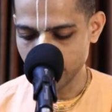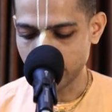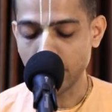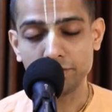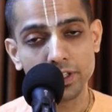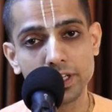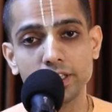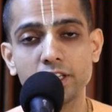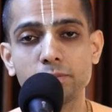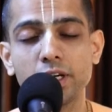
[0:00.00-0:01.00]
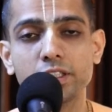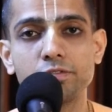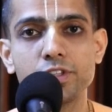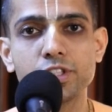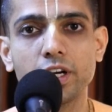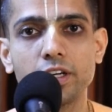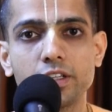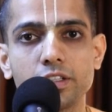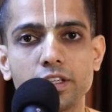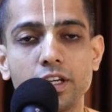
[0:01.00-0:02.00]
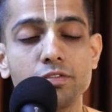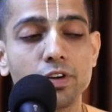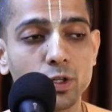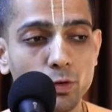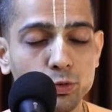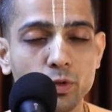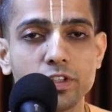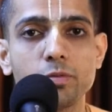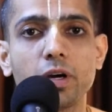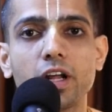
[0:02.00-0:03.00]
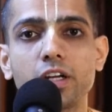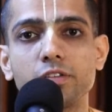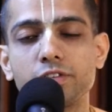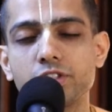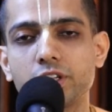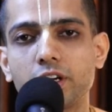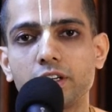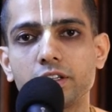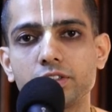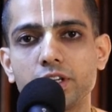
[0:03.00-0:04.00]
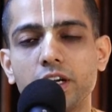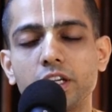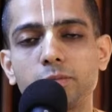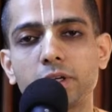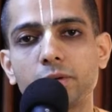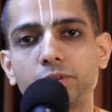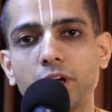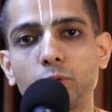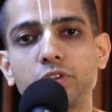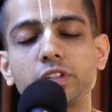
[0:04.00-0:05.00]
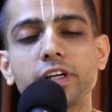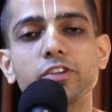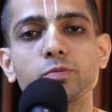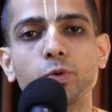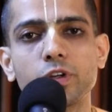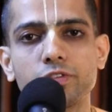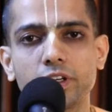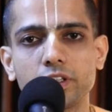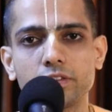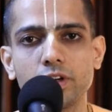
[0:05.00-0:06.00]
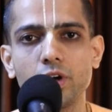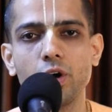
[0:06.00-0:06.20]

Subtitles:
And after taking bath, if we chant, in front of Tulsi Maharani, if we chant, chanting becomes 1,000 times more effective.